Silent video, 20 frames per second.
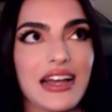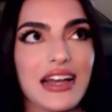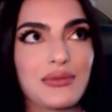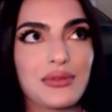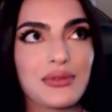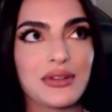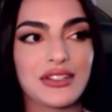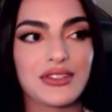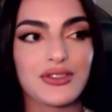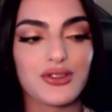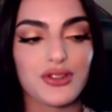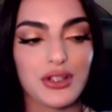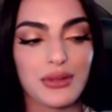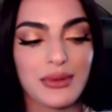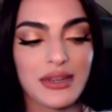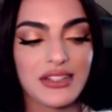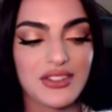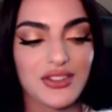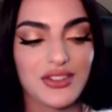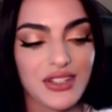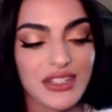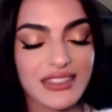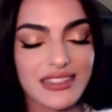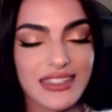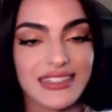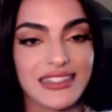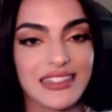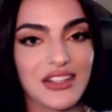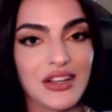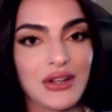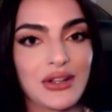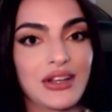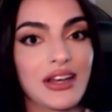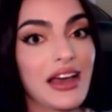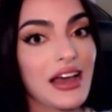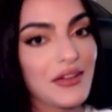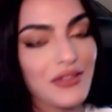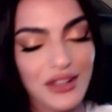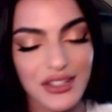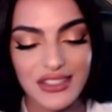I've been dreaming to race at
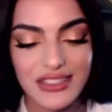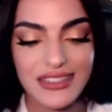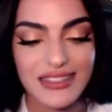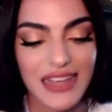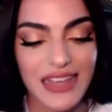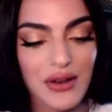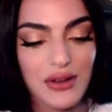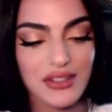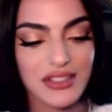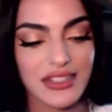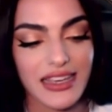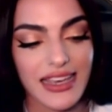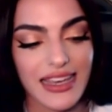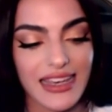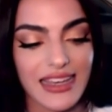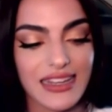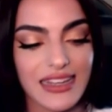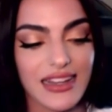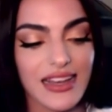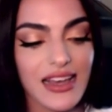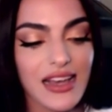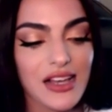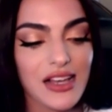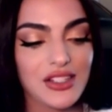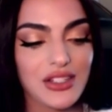Daytona ever since I was a kid.